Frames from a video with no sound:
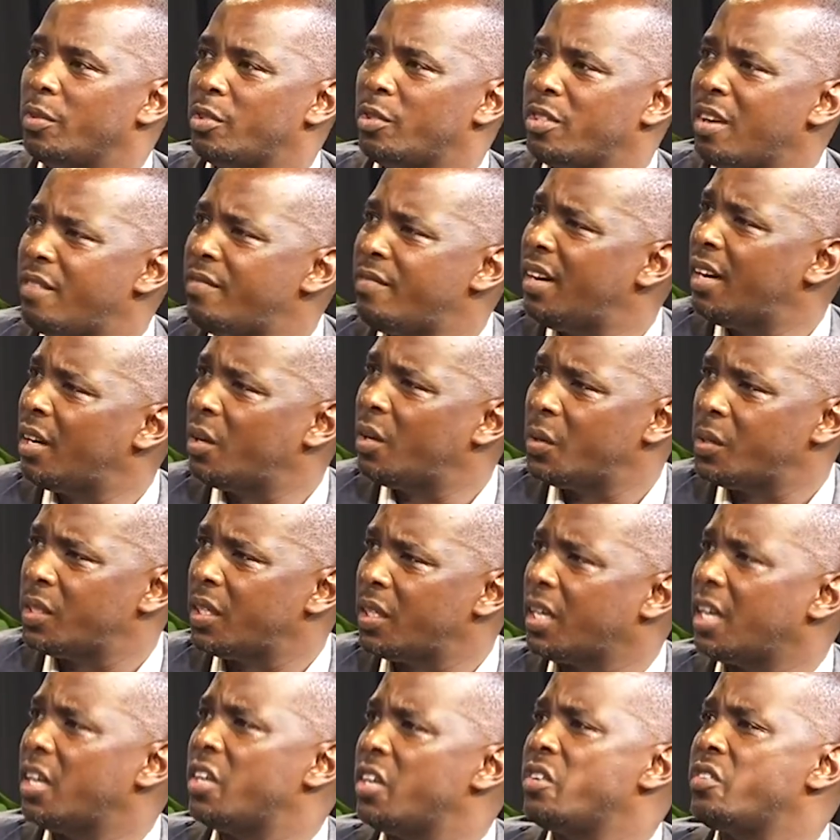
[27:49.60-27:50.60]
travel across the
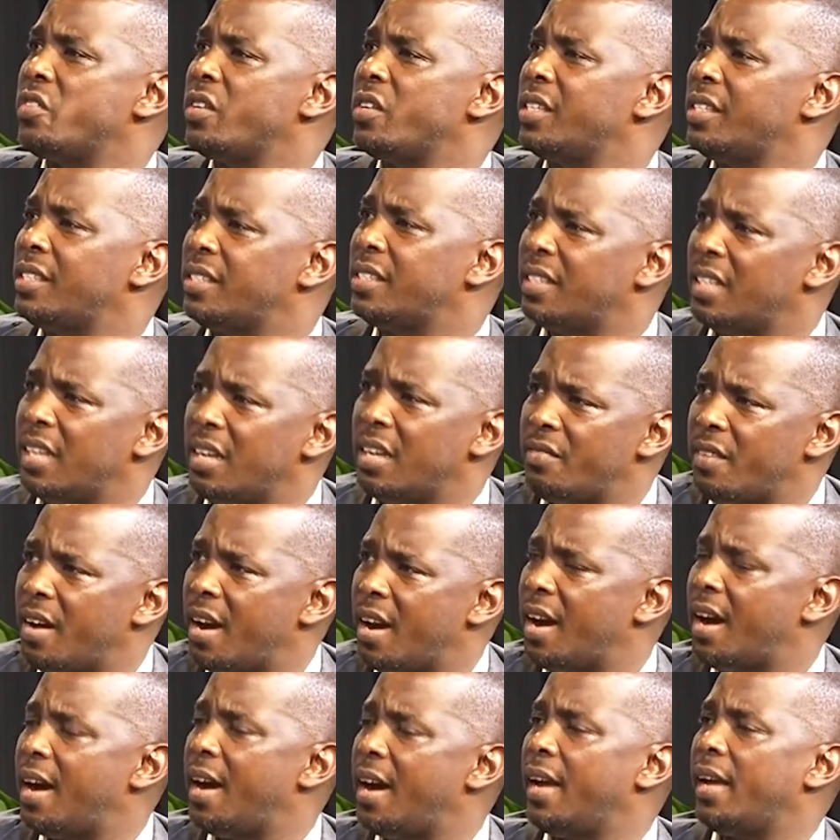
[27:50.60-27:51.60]
countries, deliver
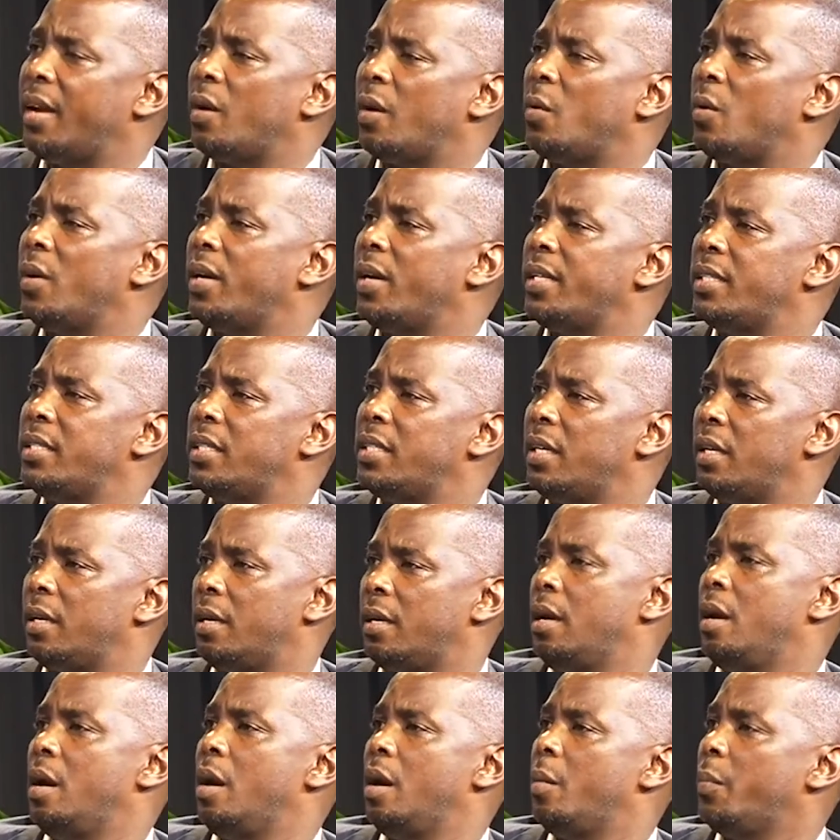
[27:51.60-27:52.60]
high quality
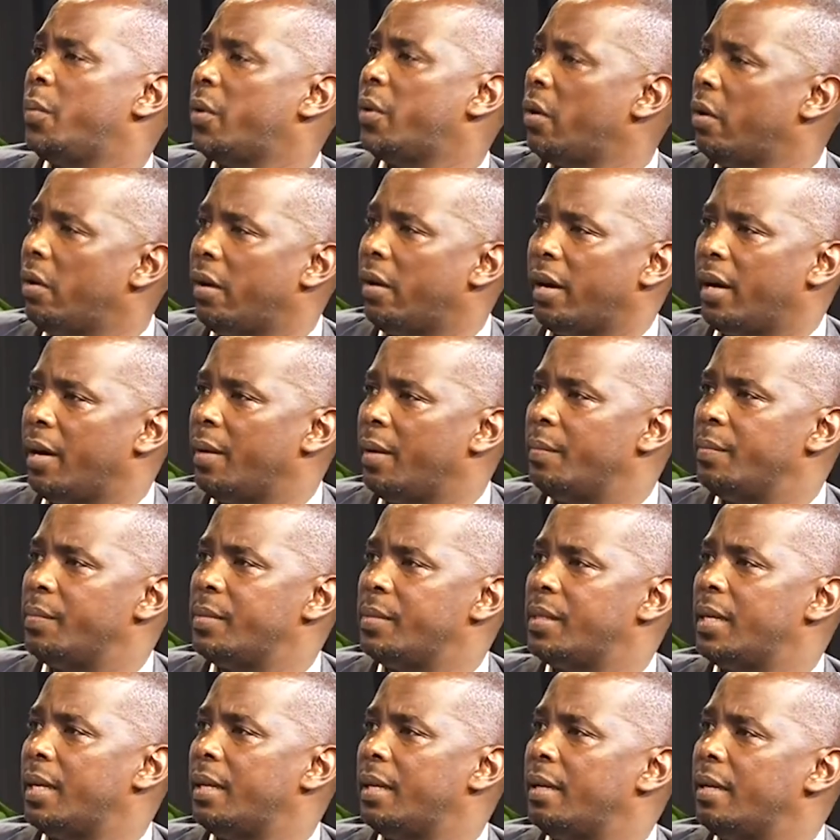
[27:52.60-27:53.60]

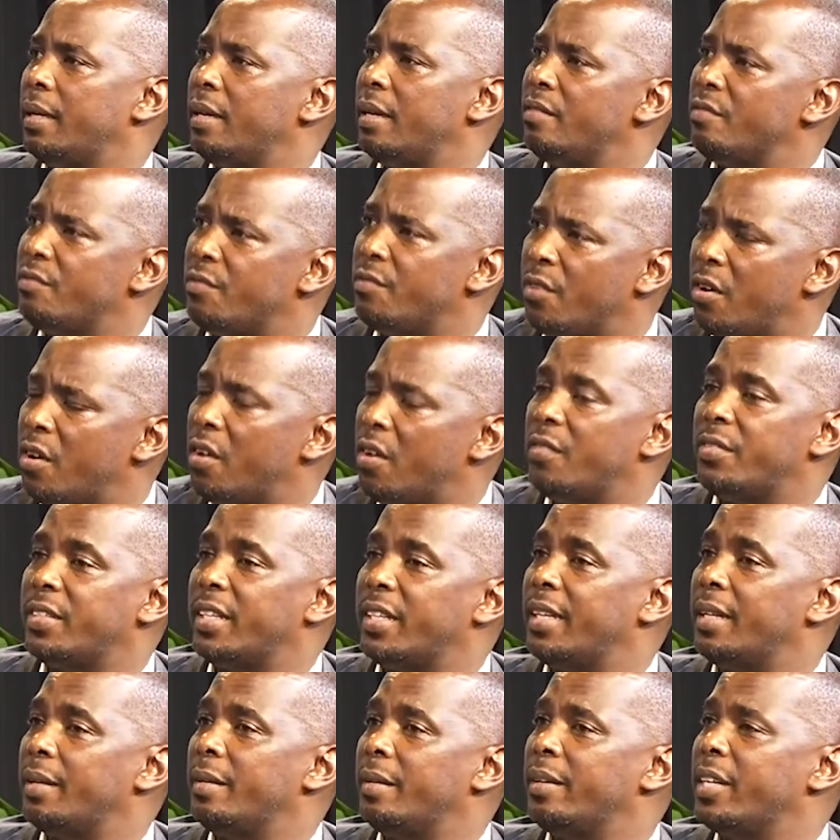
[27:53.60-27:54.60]
programs, and involved
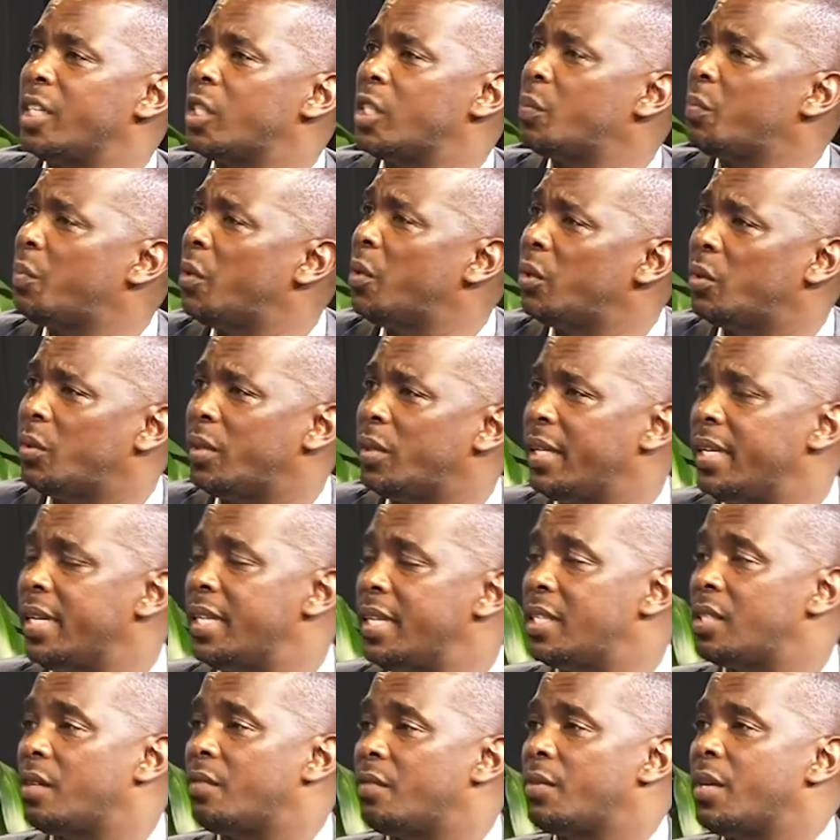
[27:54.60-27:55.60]
and respond to the
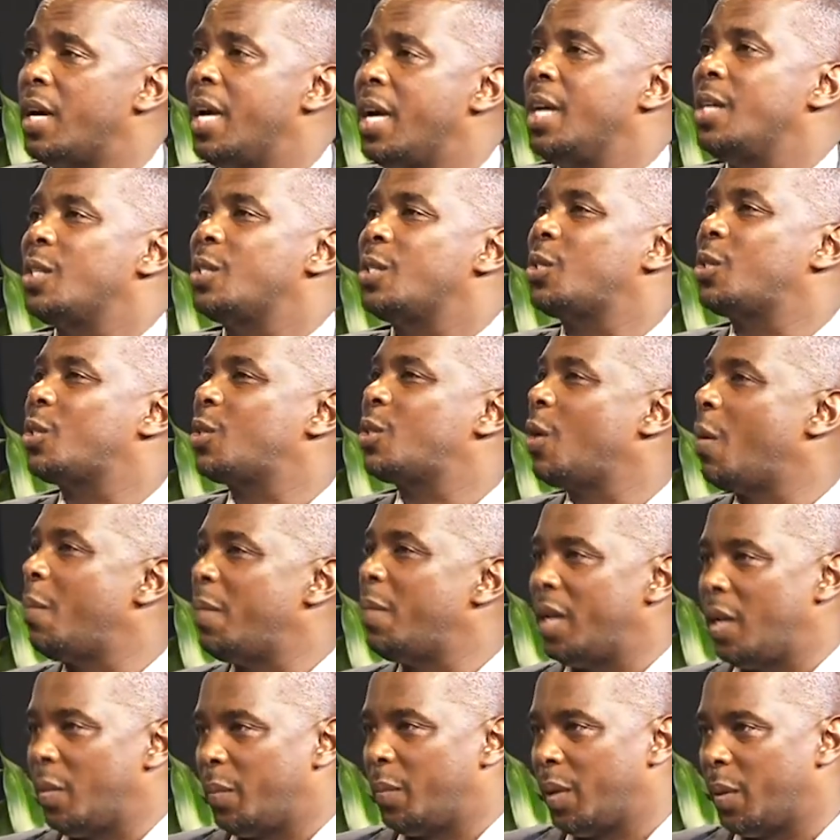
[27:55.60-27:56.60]
needs of so
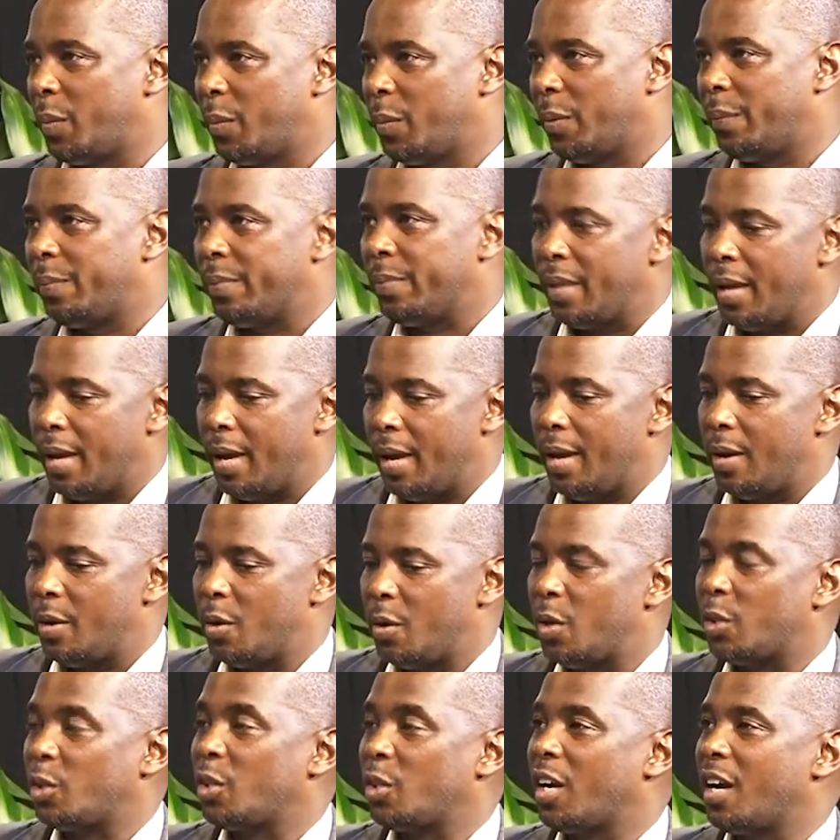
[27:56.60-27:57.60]
many people?
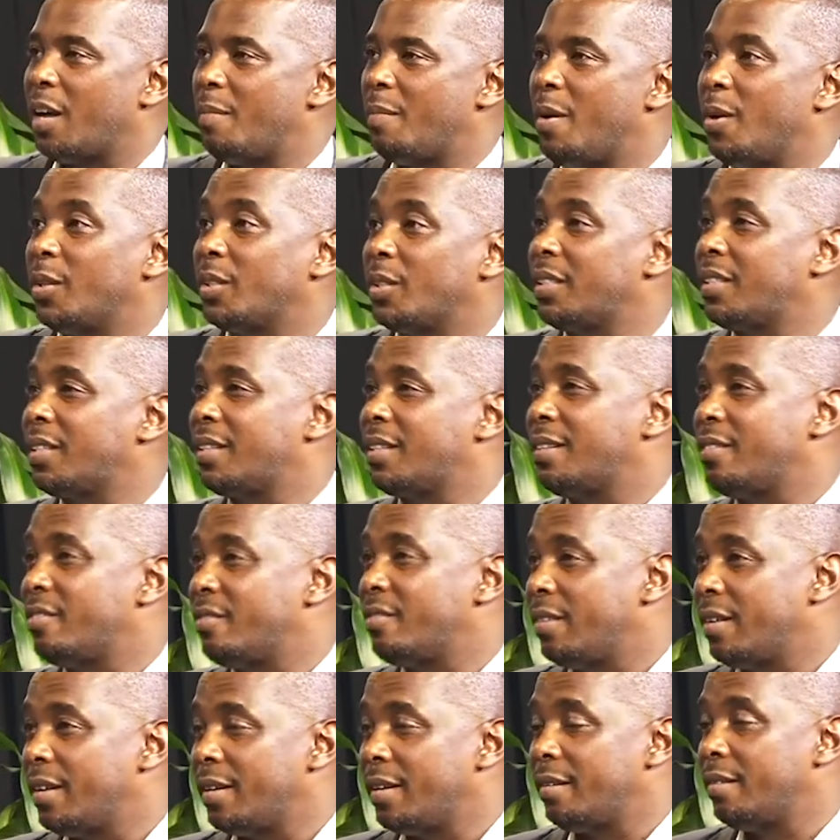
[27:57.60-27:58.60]
You are talking about
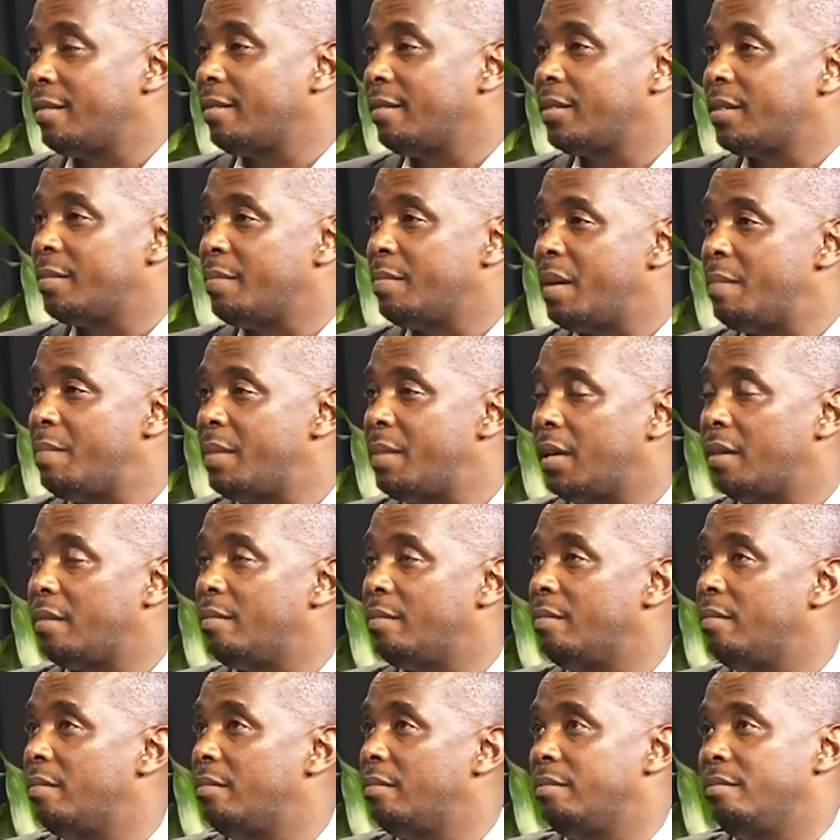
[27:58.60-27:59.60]
maybe
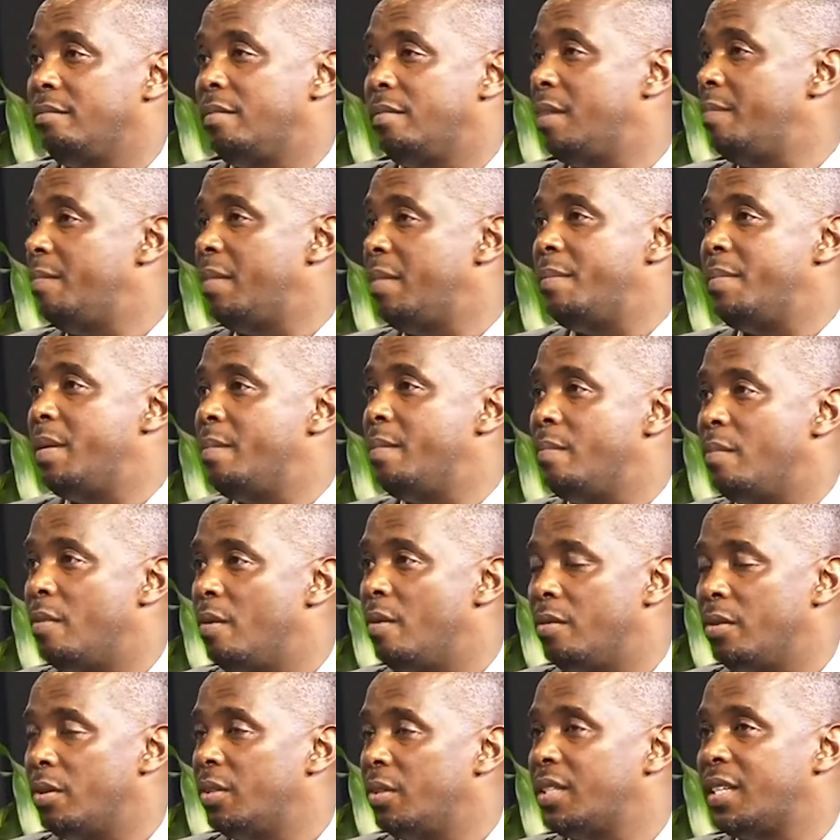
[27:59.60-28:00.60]

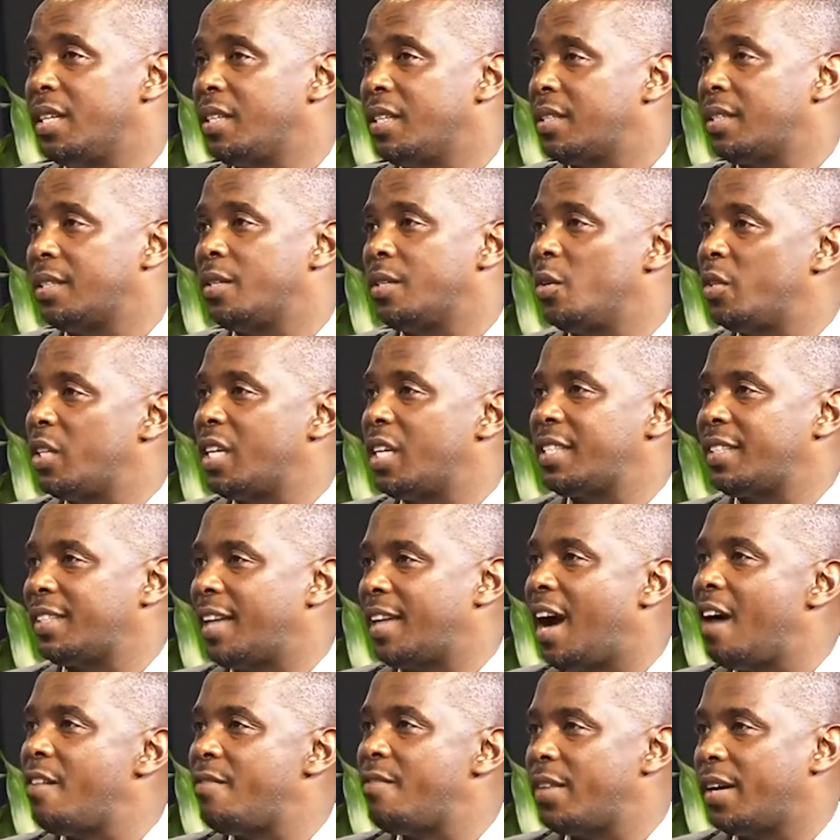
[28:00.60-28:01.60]
more, not just
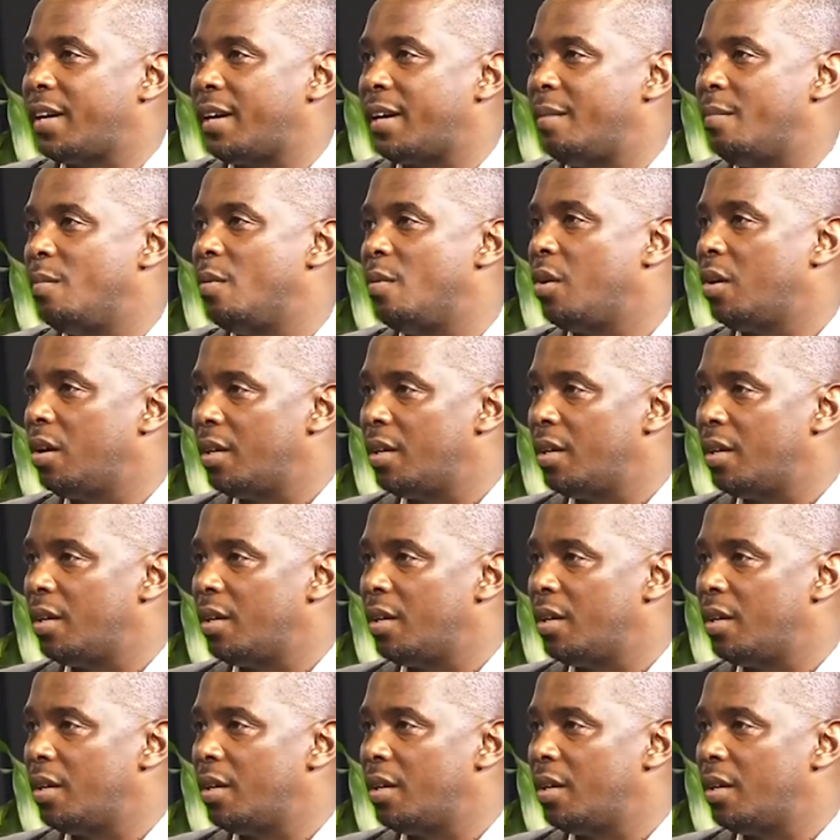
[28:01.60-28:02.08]
Africa, more